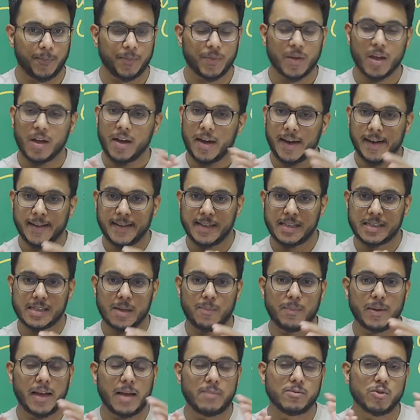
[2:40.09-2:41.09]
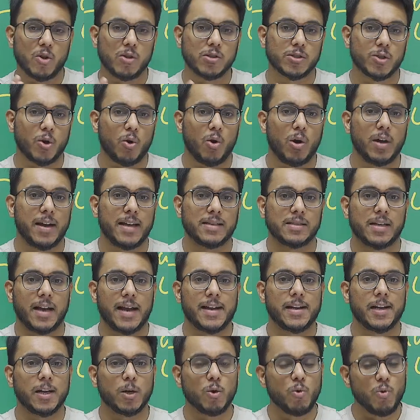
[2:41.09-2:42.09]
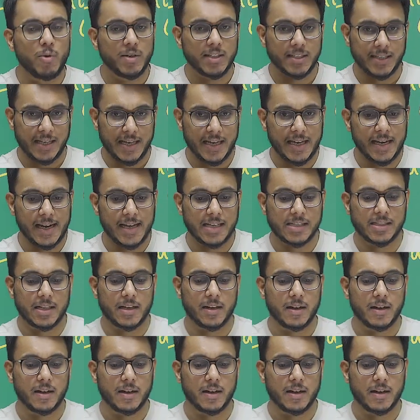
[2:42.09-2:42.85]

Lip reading: It is sometimes also called as right to eraser.